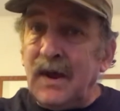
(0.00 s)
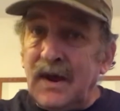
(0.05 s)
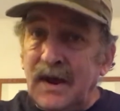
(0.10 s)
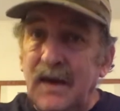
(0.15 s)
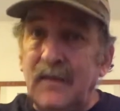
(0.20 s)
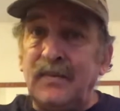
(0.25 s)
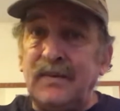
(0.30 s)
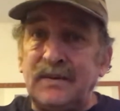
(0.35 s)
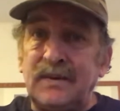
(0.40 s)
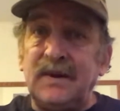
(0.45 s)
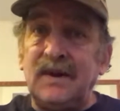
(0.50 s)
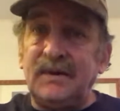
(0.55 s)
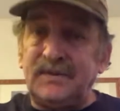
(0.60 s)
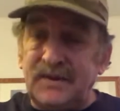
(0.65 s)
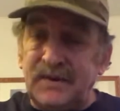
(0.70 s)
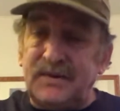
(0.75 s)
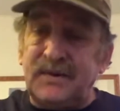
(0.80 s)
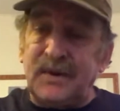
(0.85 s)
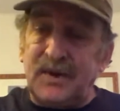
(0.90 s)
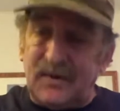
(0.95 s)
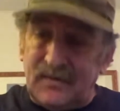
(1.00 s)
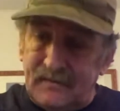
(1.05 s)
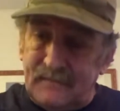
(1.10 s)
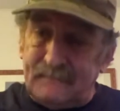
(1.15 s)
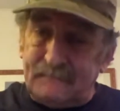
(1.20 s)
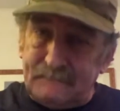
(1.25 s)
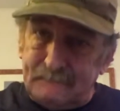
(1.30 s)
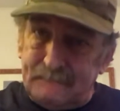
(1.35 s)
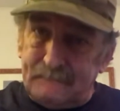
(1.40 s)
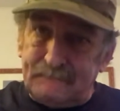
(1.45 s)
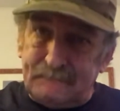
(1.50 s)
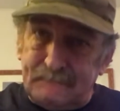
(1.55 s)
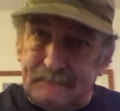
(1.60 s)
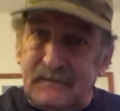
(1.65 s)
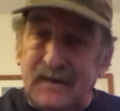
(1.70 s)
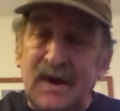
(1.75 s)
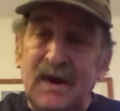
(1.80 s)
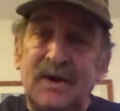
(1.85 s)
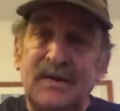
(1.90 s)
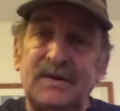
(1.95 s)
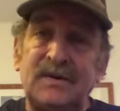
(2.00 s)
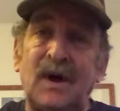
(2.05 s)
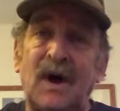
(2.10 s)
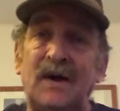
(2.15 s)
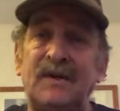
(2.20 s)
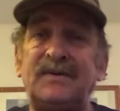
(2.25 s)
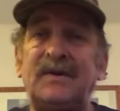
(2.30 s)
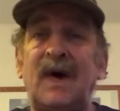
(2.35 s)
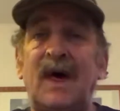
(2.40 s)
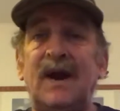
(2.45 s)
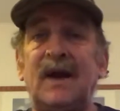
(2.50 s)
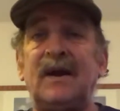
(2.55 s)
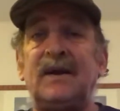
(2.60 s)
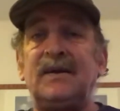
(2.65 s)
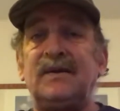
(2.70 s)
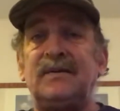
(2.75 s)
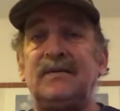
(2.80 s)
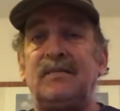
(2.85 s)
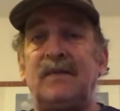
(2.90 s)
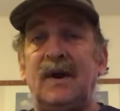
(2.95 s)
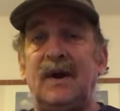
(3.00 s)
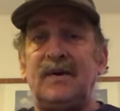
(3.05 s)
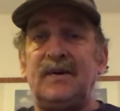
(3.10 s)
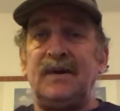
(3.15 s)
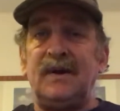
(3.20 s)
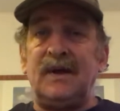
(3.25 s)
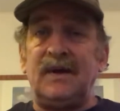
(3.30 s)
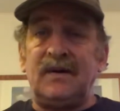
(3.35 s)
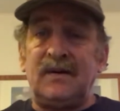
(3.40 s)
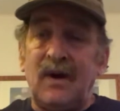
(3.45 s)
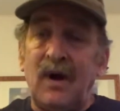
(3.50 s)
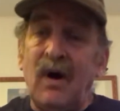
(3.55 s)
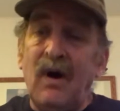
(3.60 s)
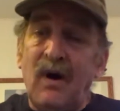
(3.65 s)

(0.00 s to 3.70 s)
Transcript: It was listed to Scott Taddick's resident